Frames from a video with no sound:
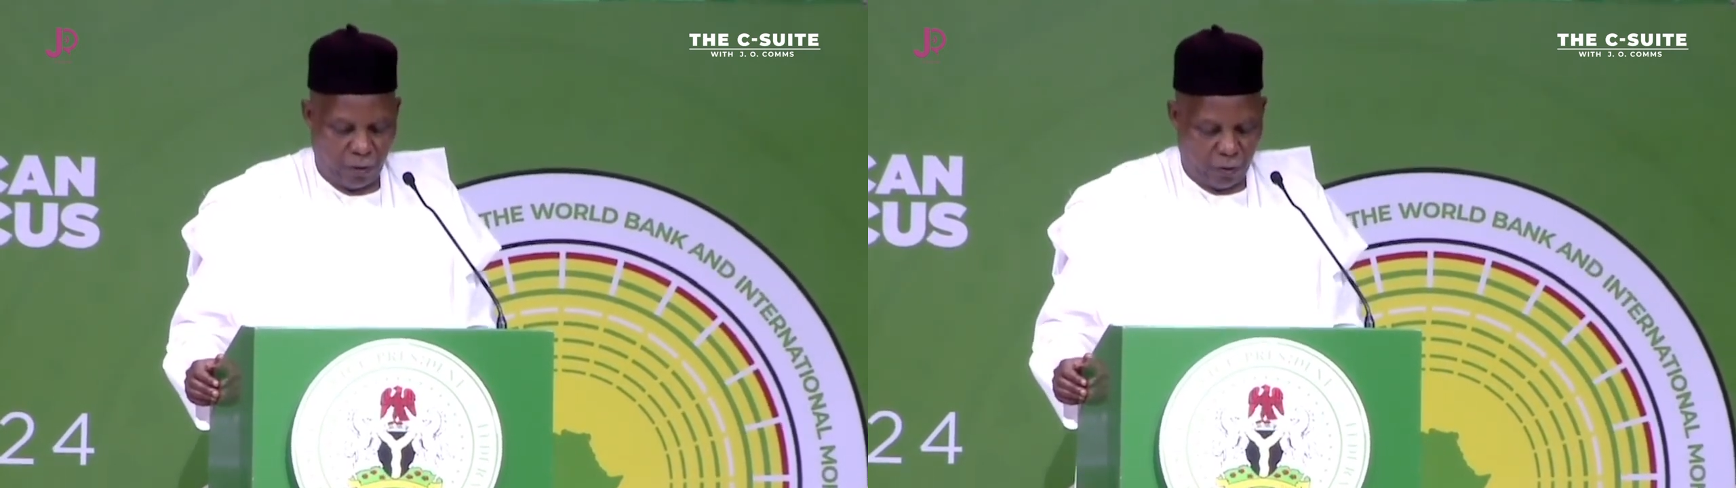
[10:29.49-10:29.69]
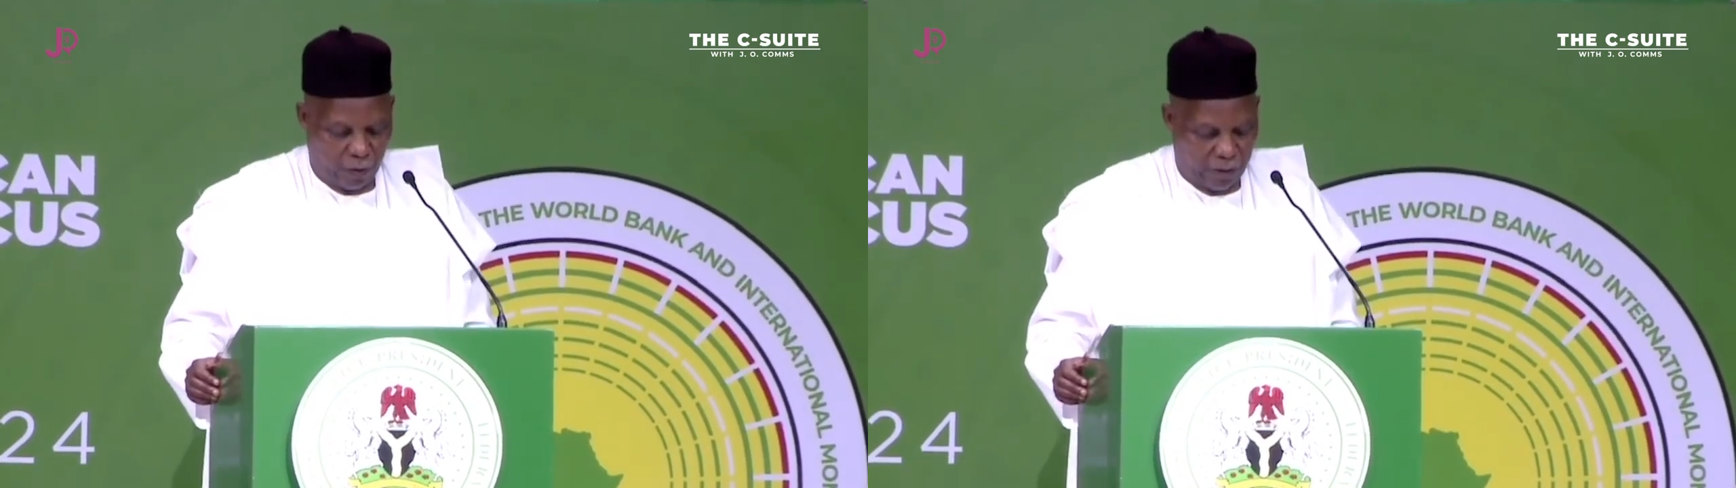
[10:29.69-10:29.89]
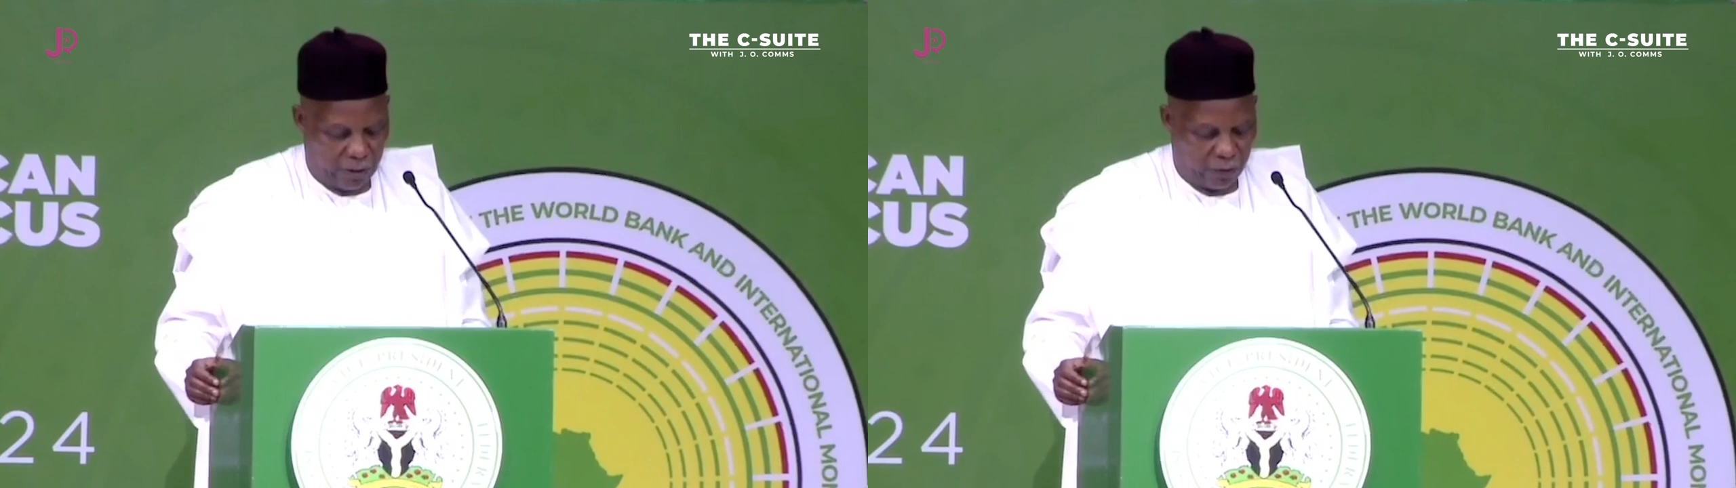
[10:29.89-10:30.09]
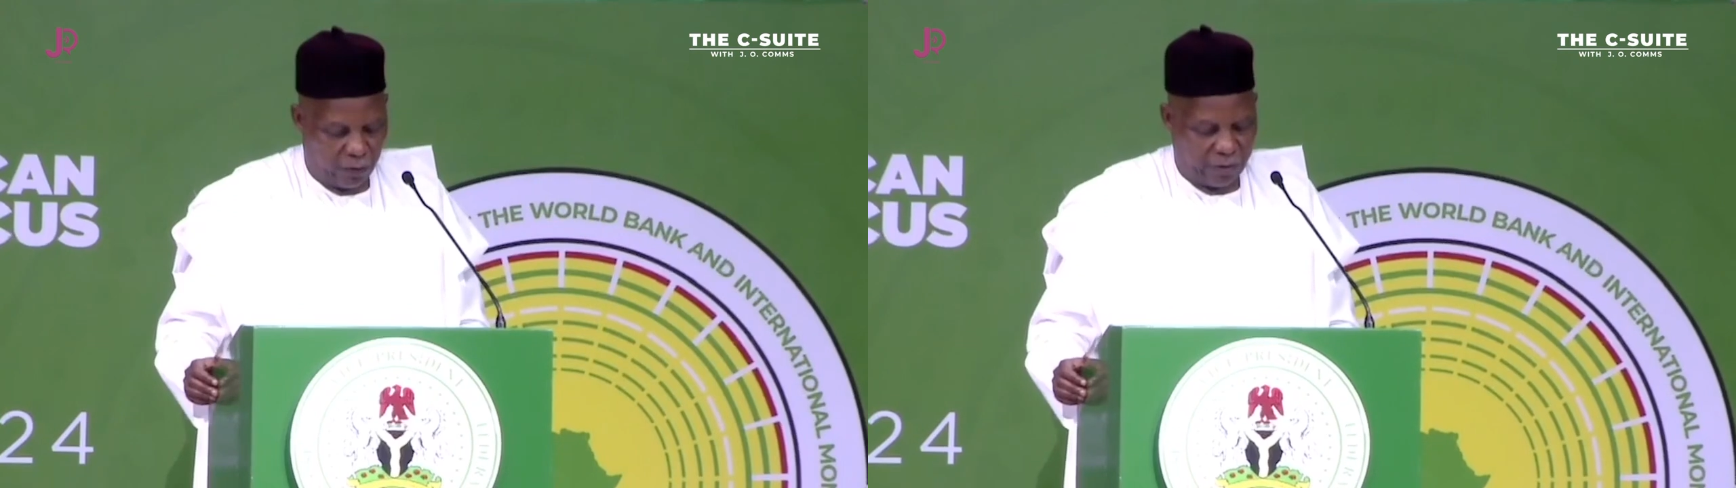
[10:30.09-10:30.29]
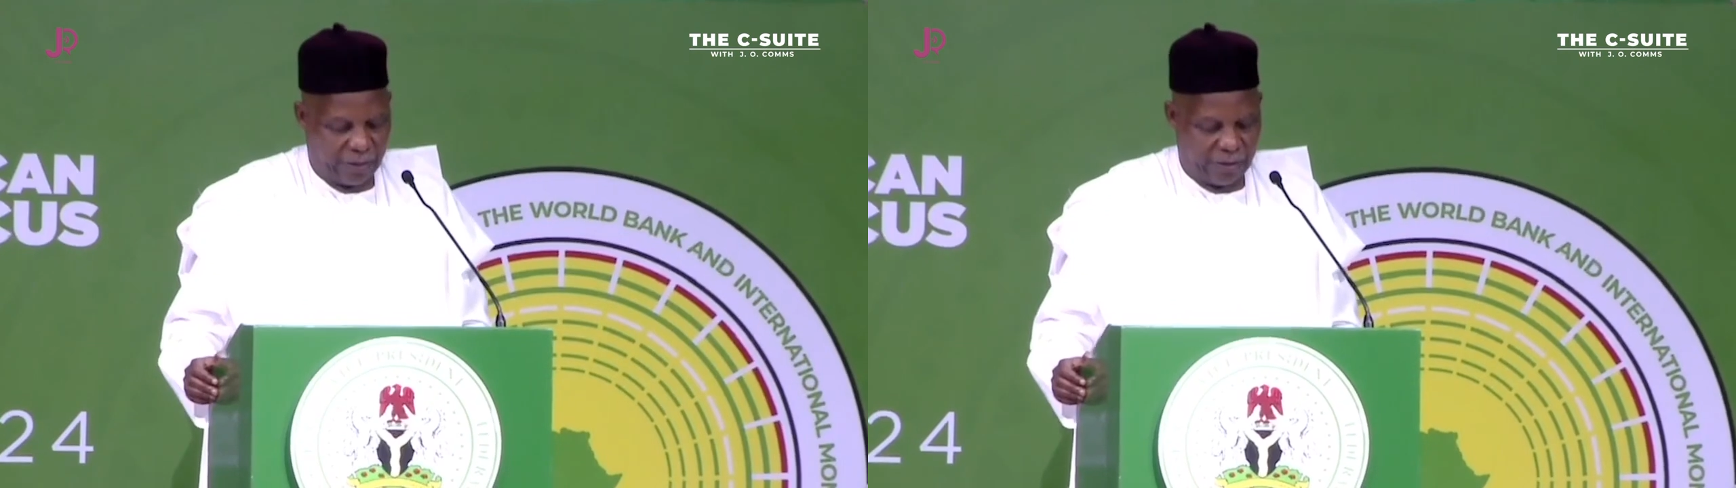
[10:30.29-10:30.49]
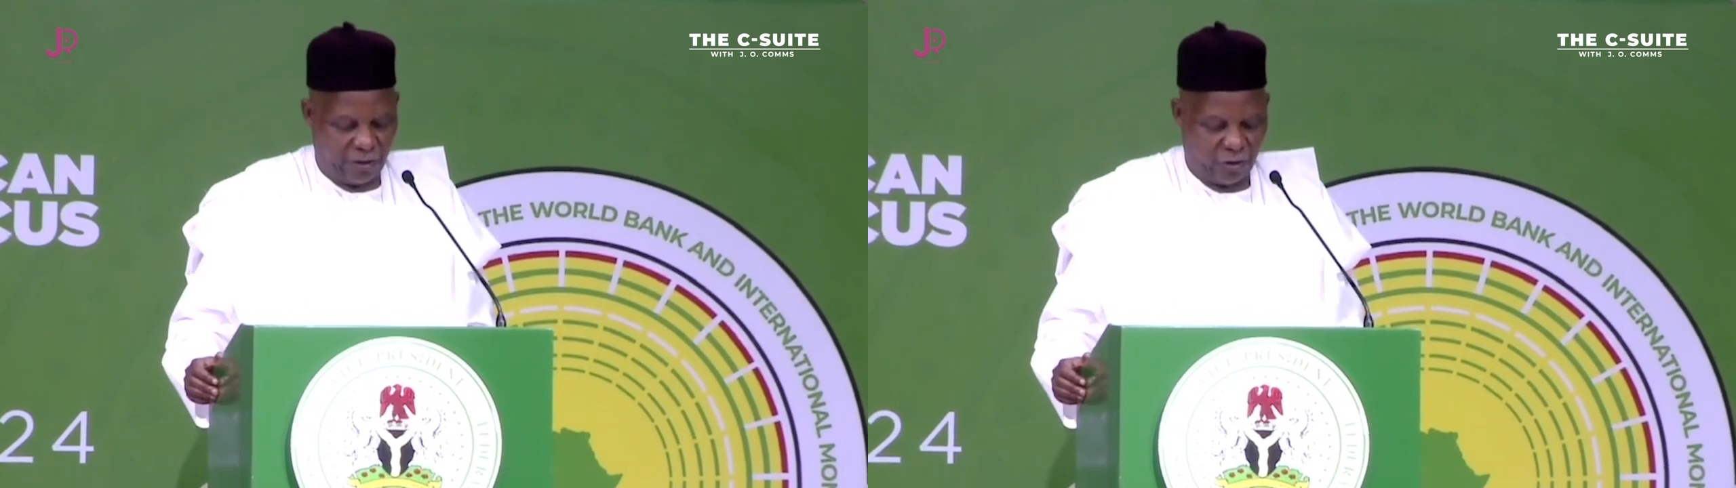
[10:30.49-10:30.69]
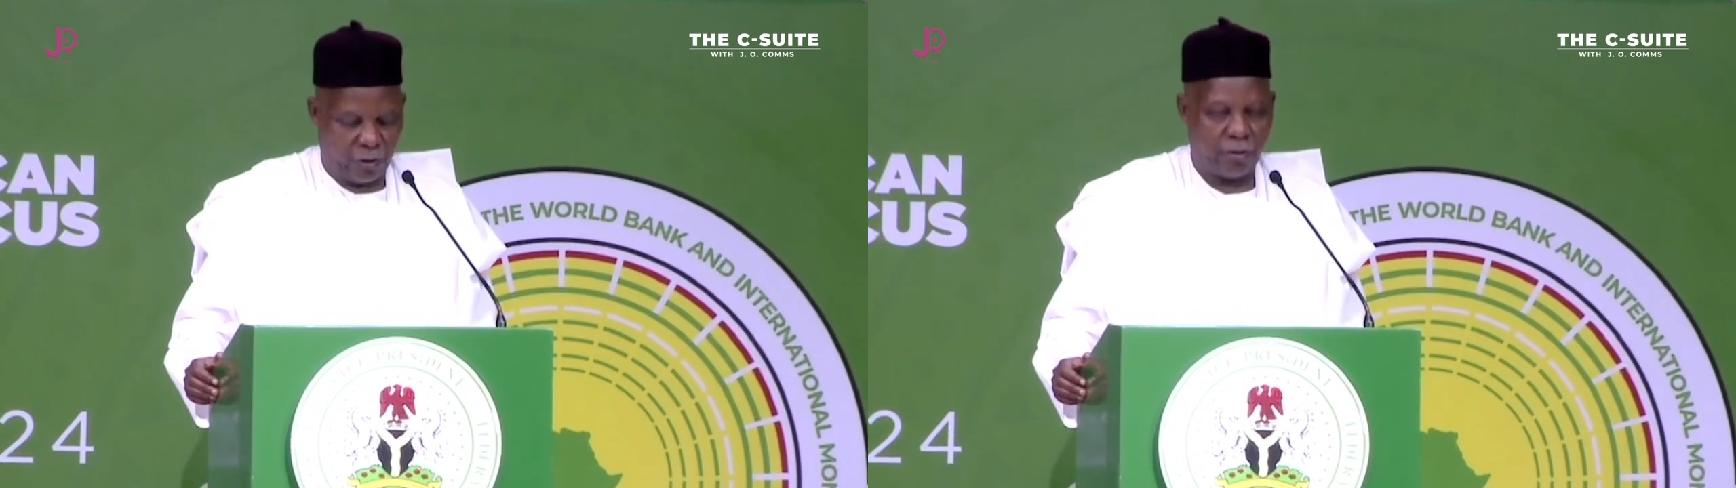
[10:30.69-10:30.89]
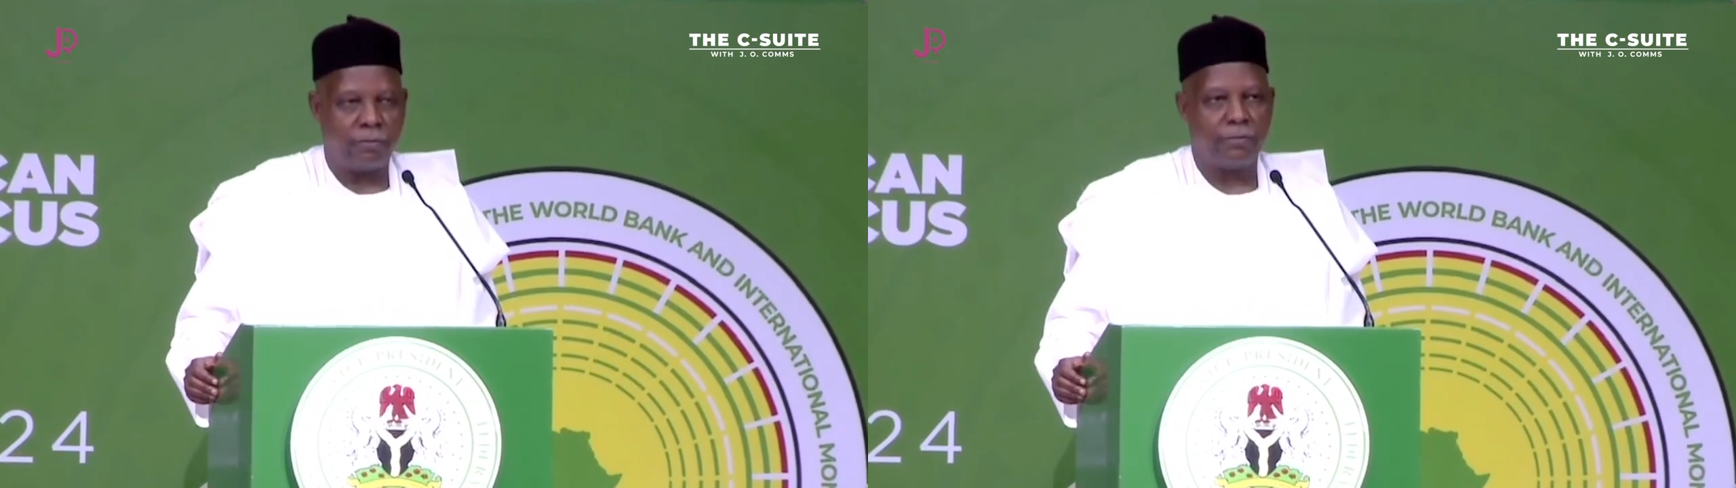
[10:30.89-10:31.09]
It not only draws
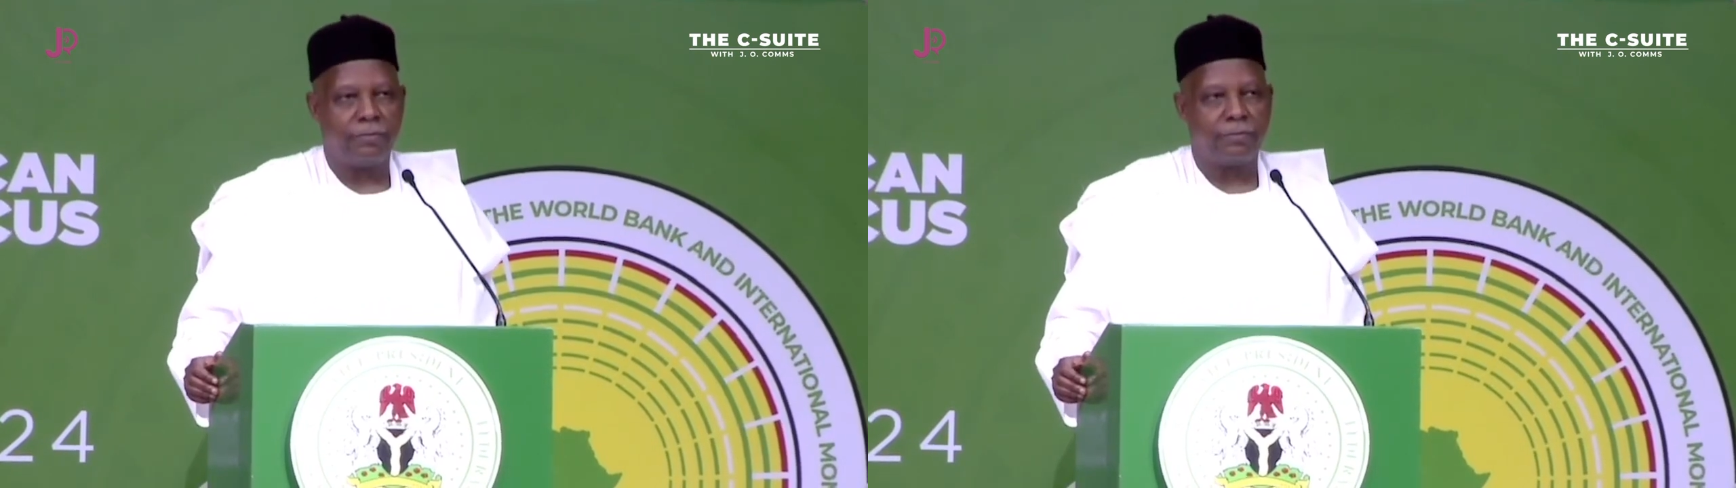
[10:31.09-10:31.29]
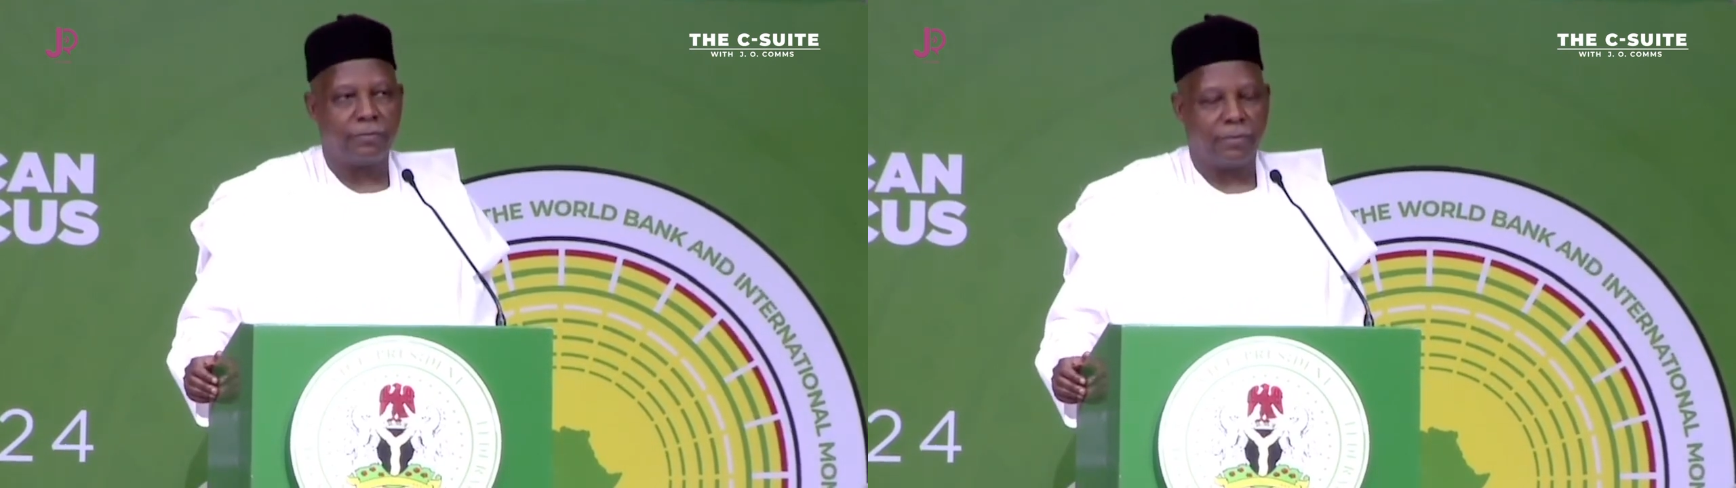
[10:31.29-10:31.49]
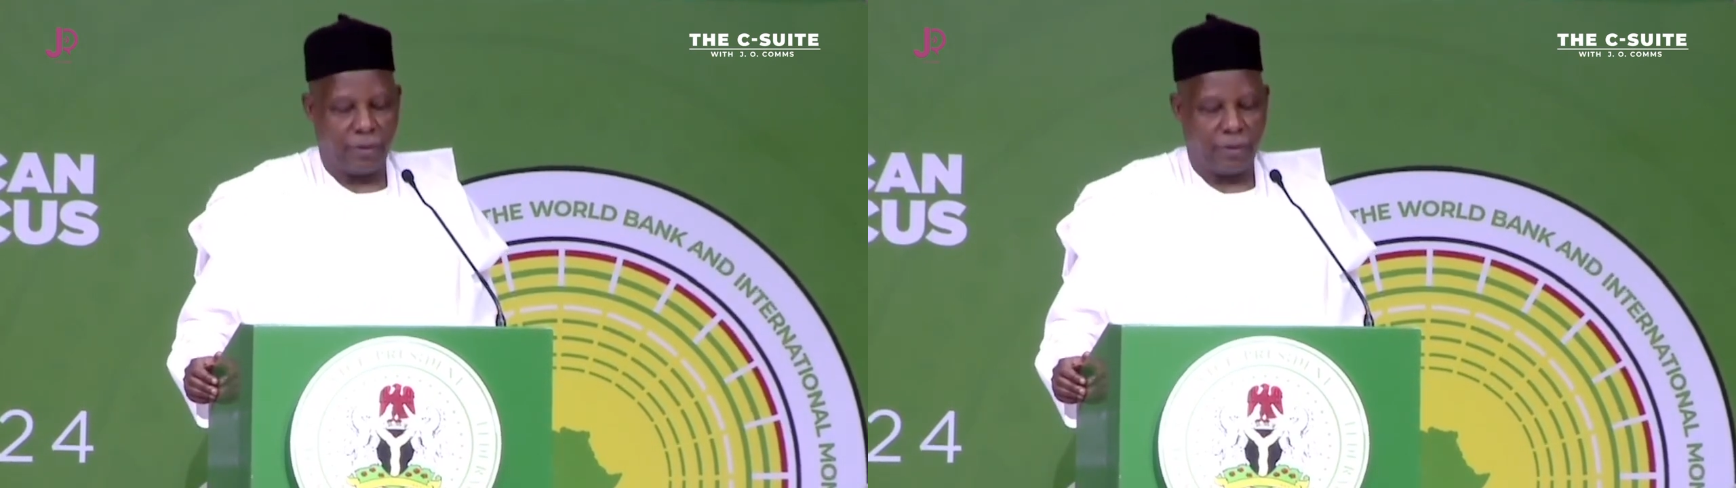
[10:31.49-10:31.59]
attention